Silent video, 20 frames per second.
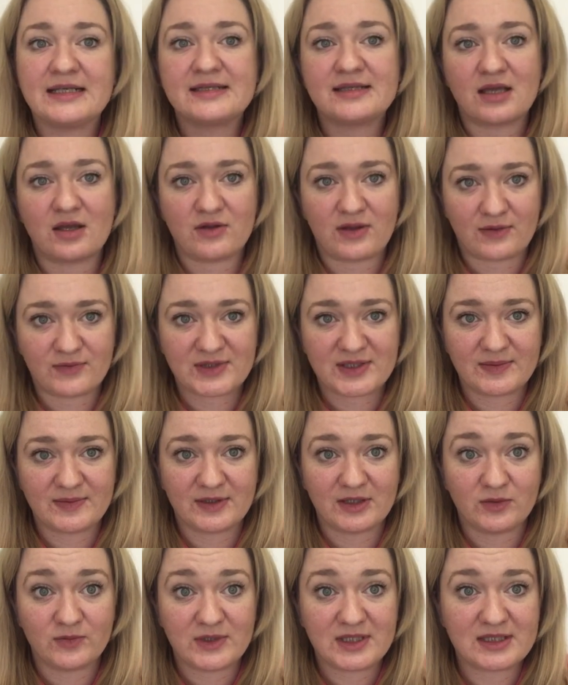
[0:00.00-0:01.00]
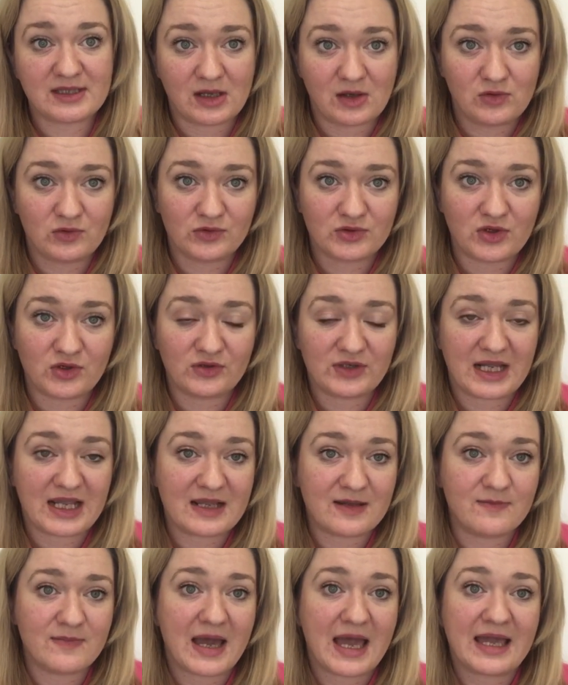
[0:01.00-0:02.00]
so that was something that we sold on
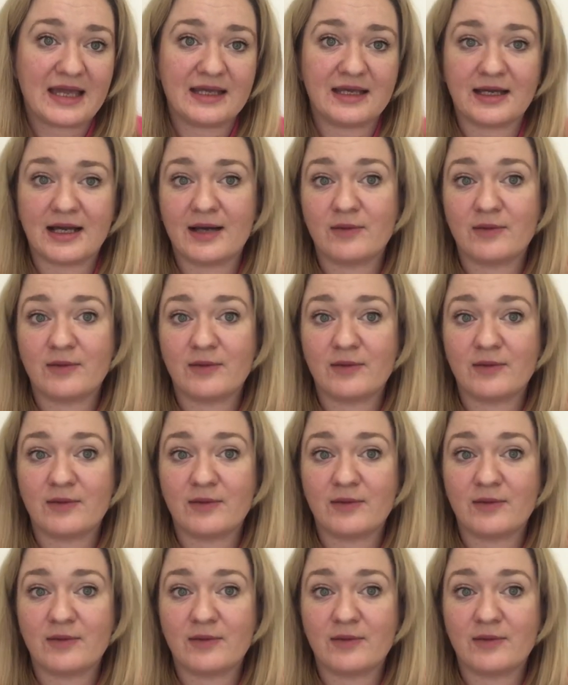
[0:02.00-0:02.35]
eBay